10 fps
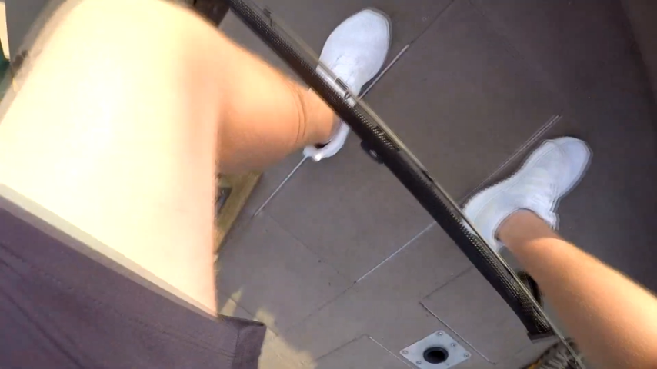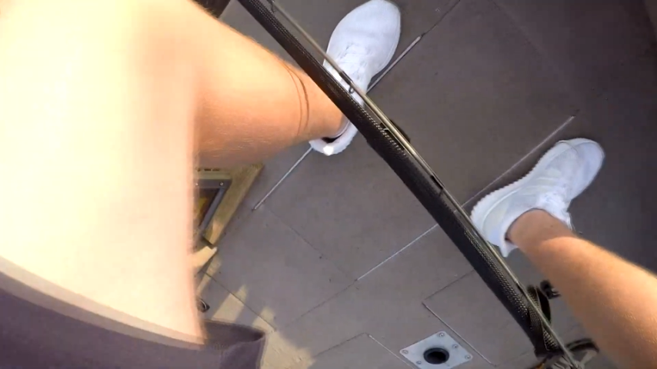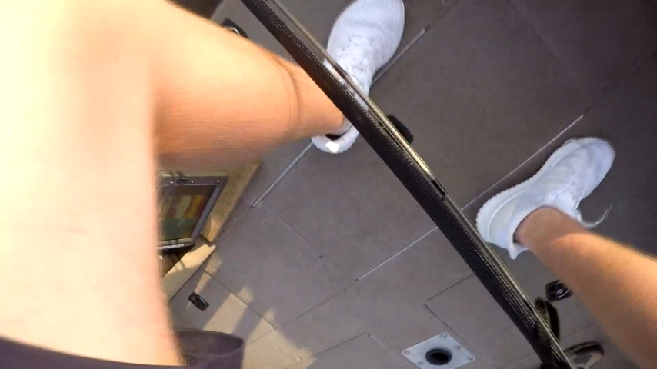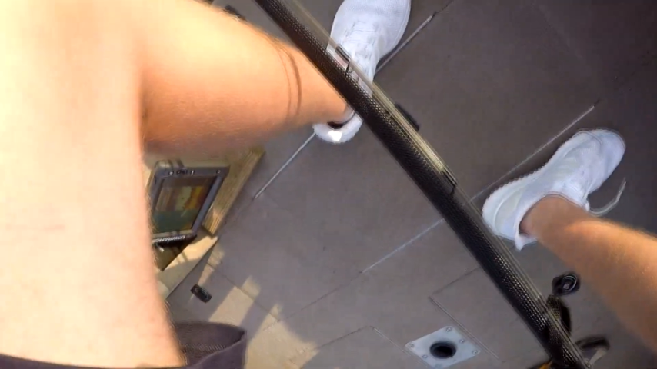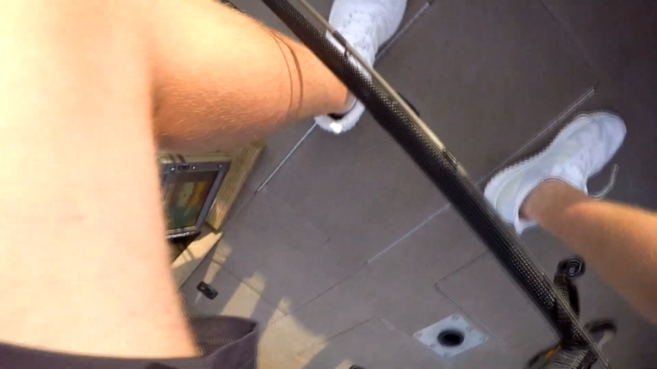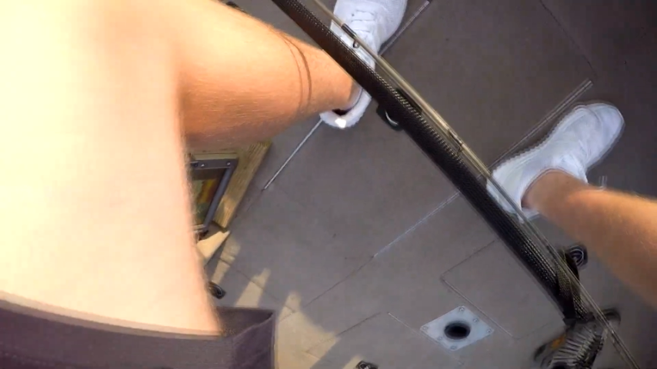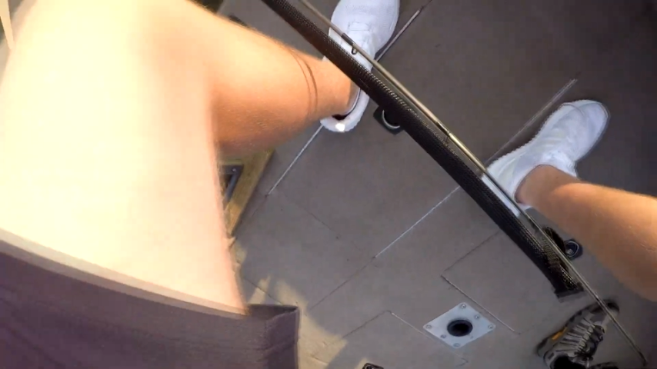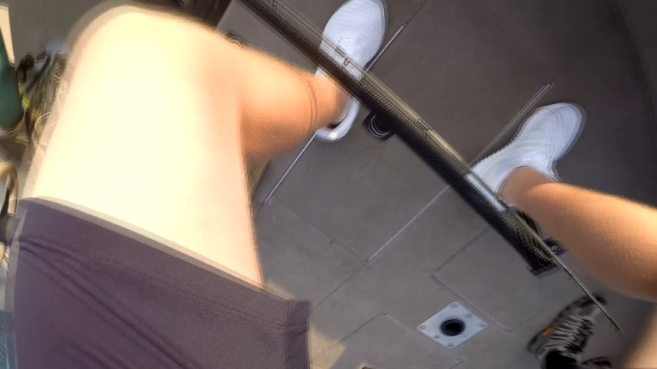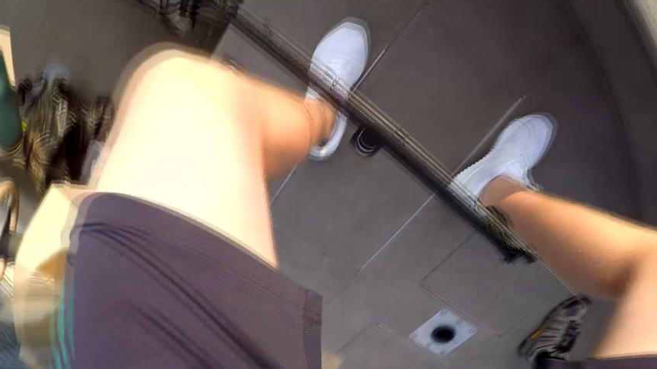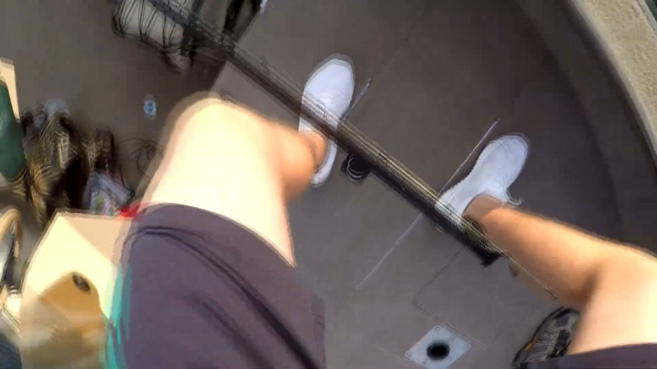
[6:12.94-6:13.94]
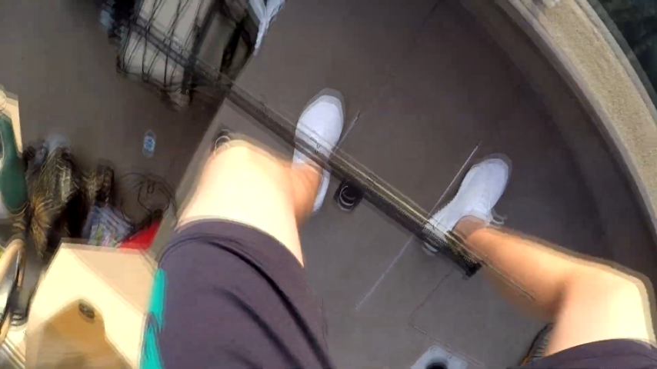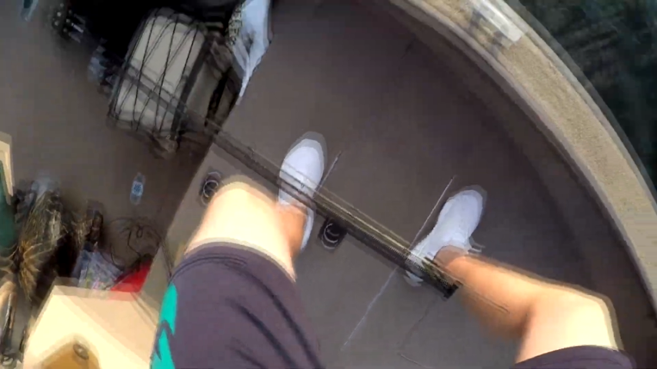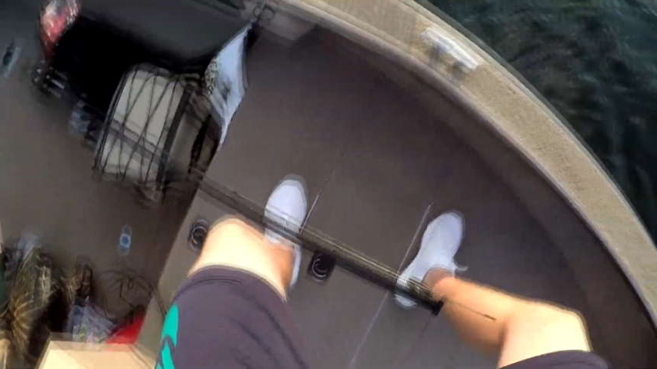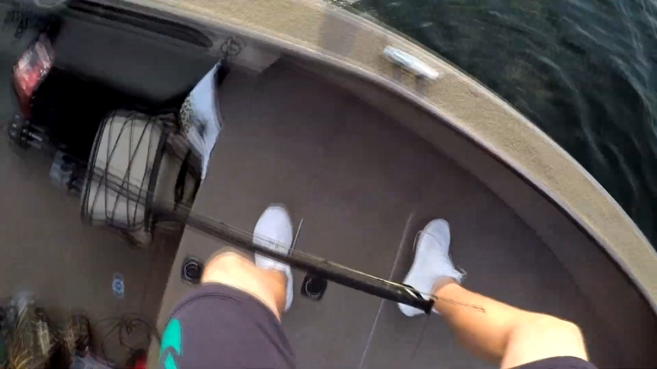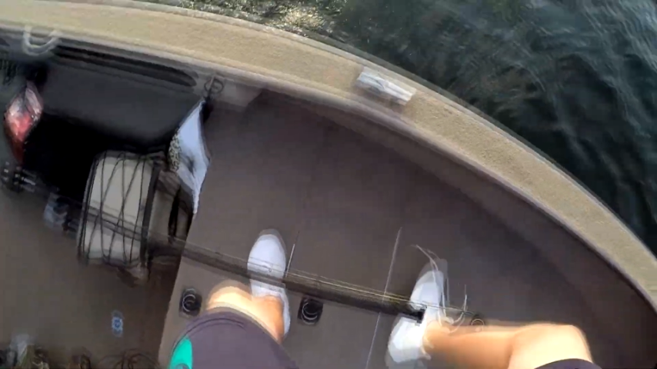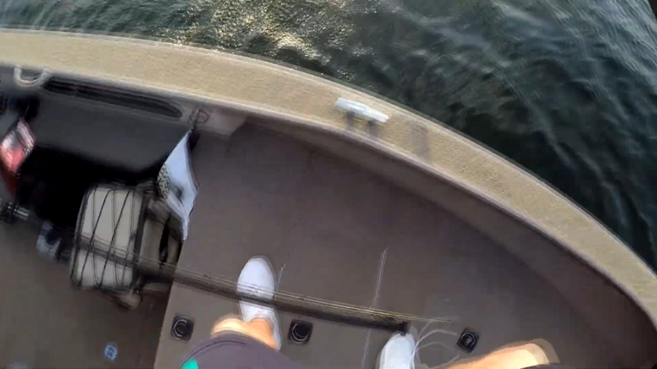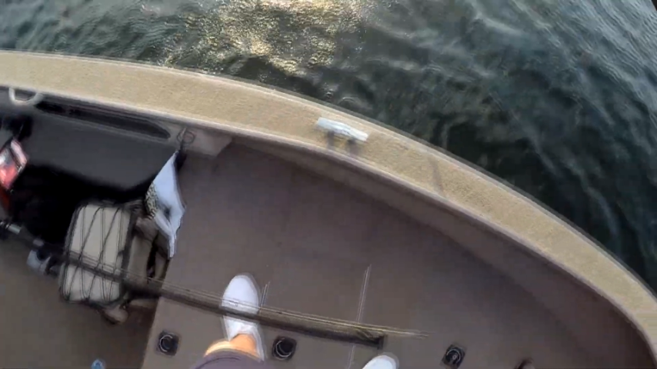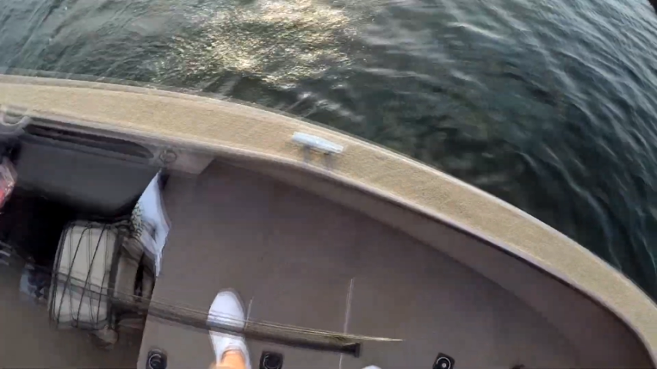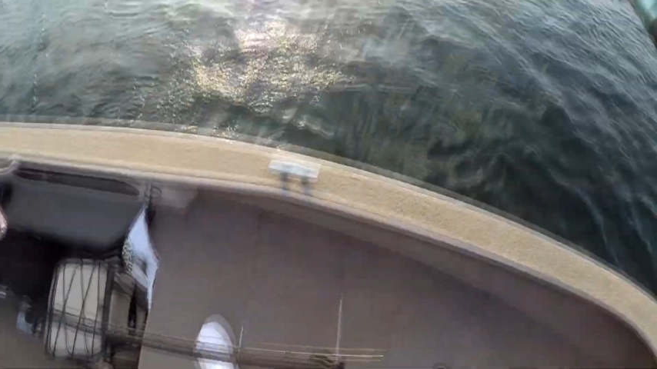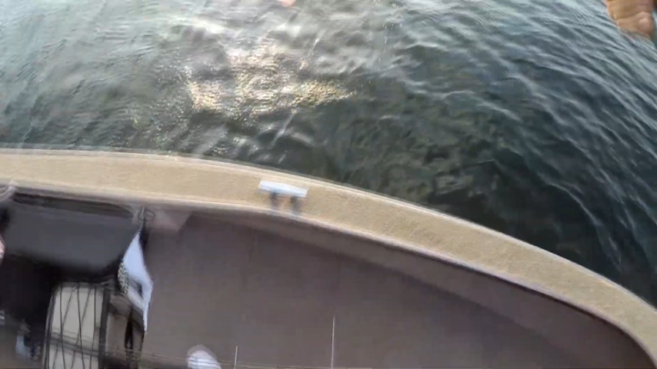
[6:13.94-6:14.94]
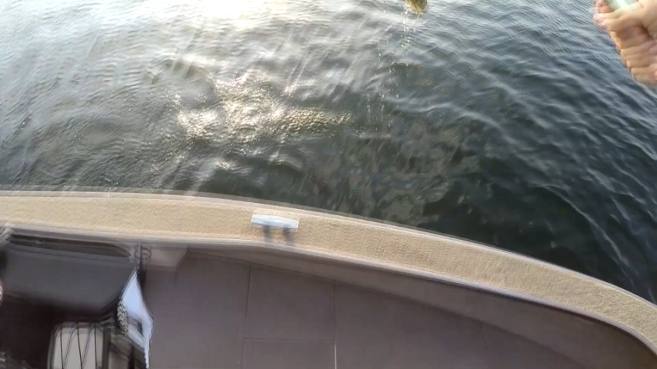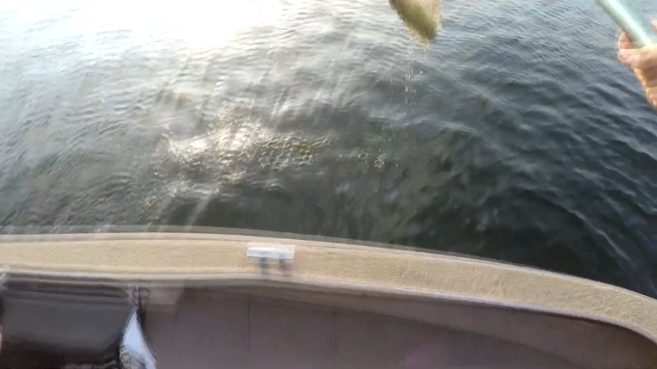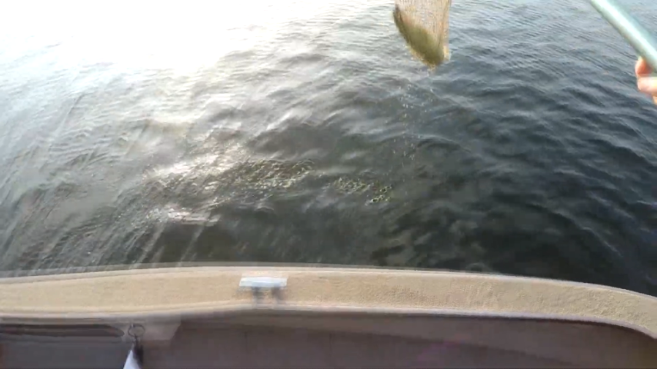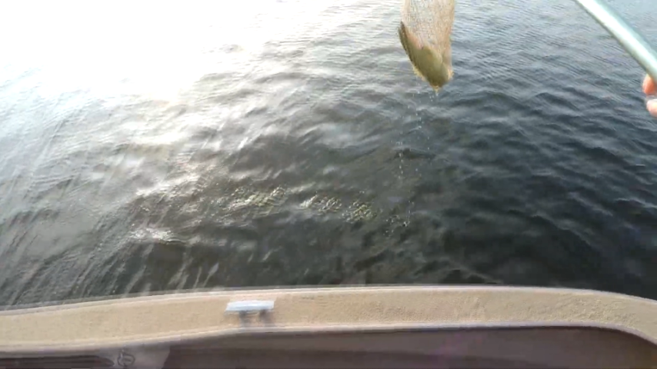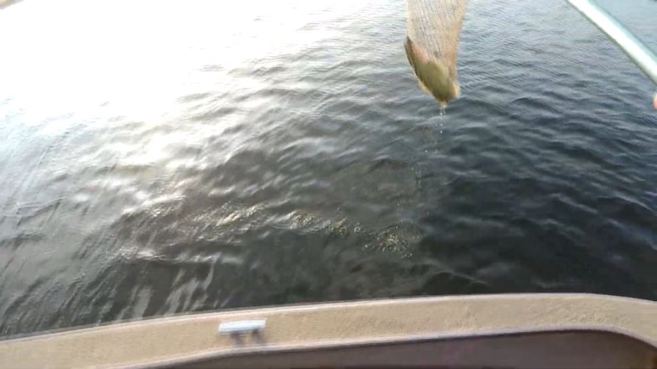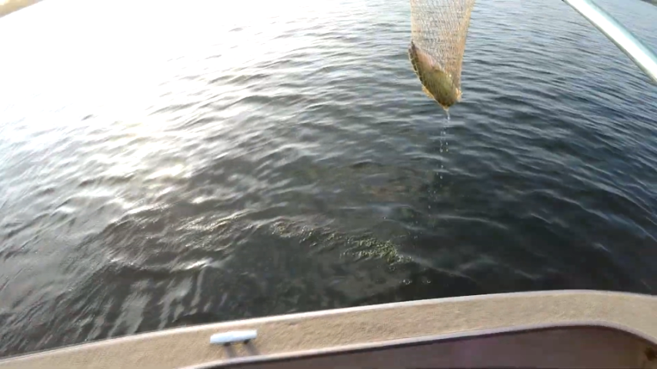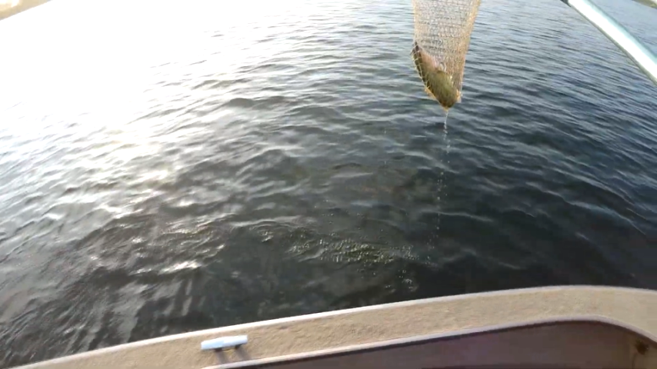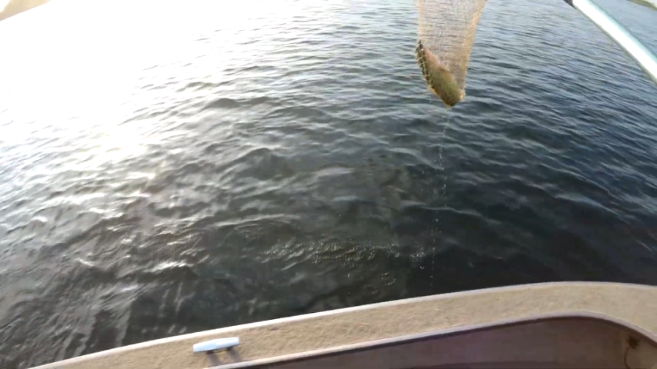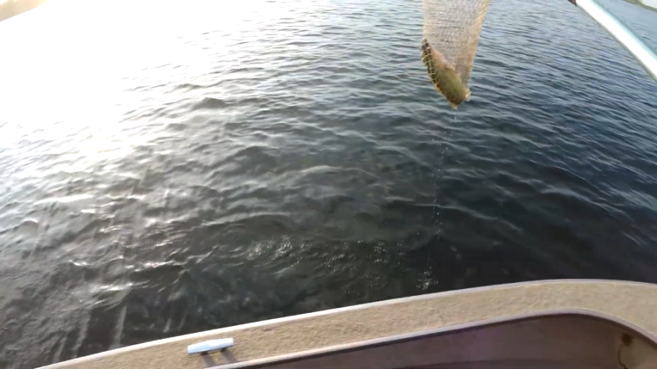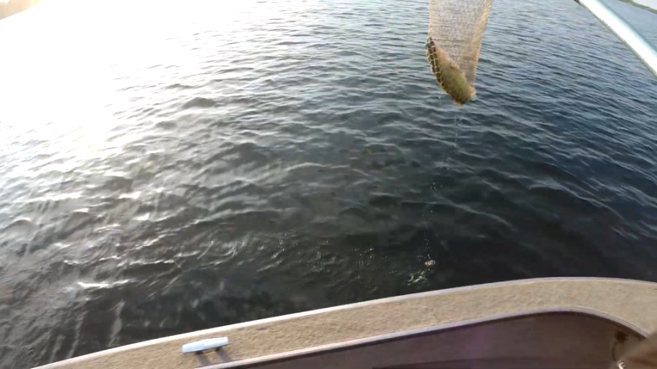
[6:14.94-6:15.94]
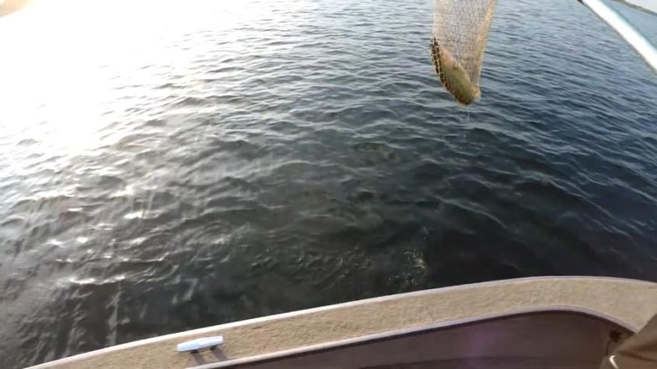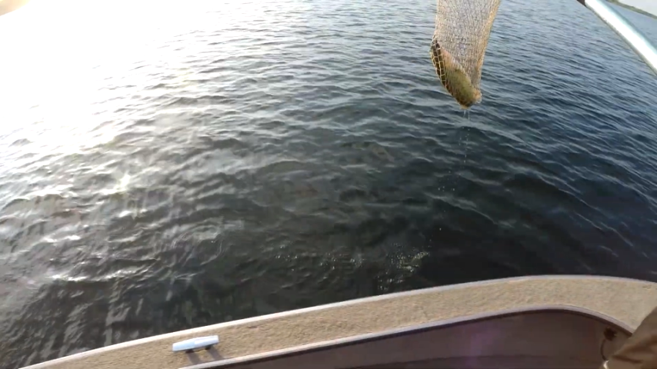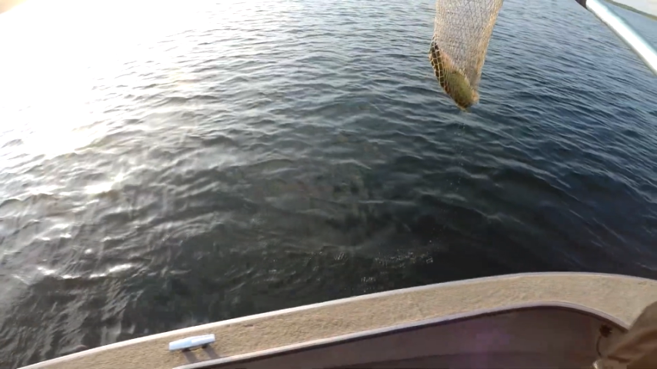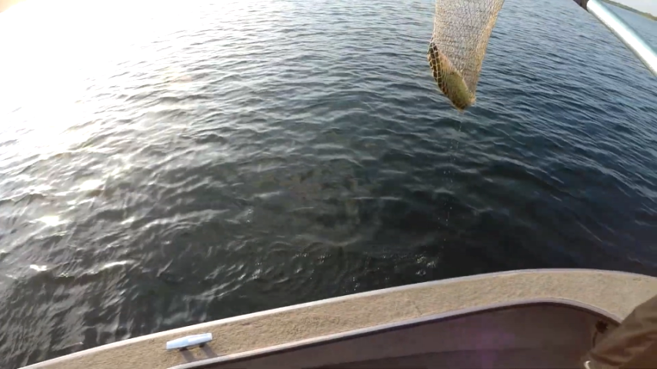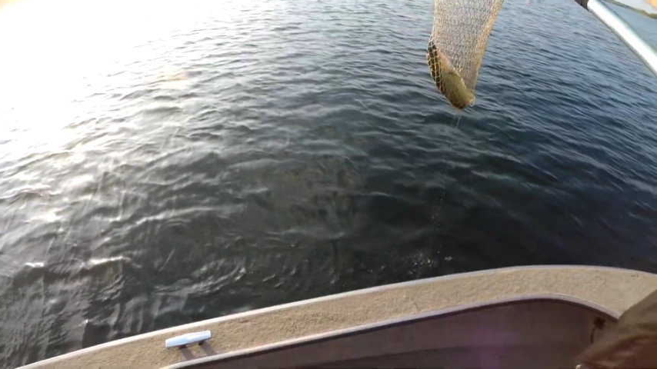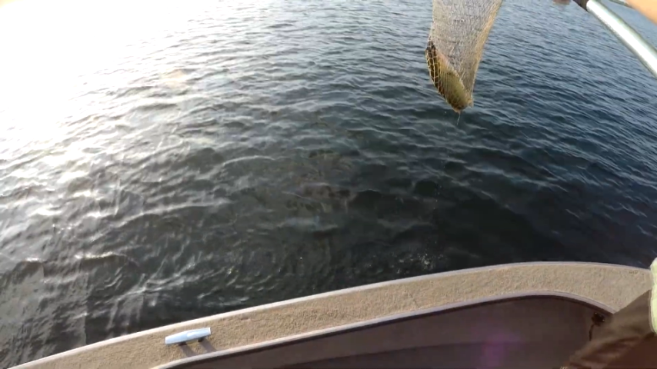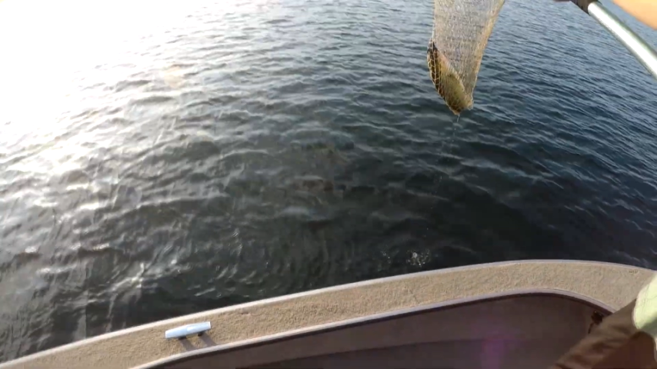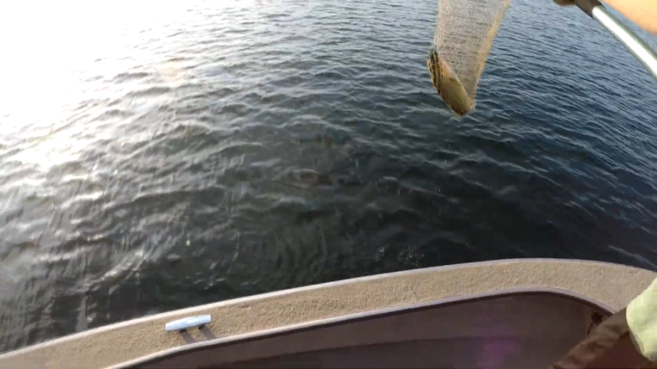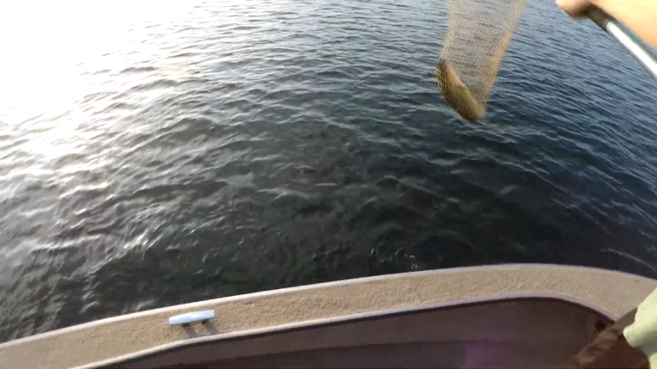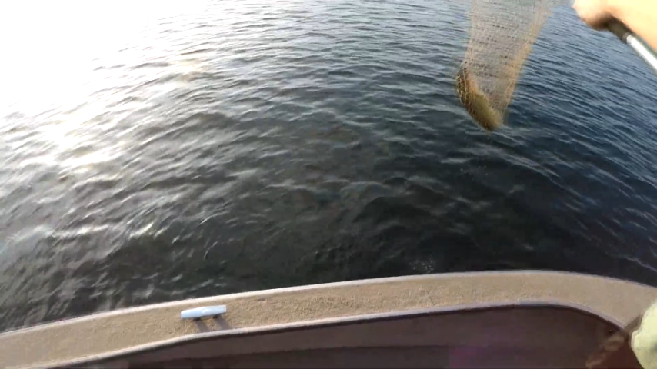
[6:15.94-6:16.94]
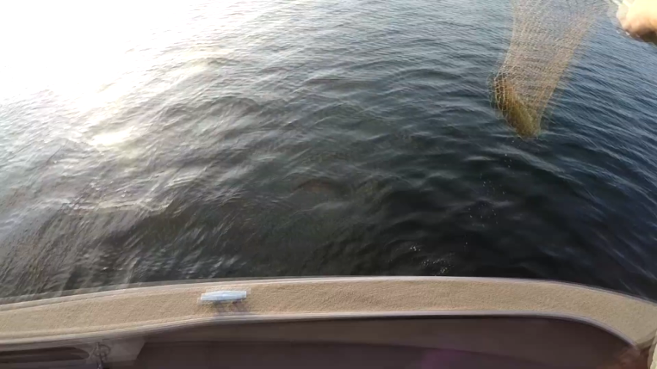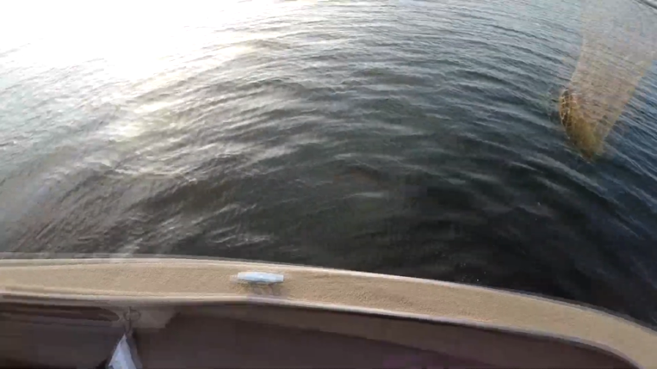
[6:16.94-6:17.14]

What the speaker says: [unreadable: no face in view]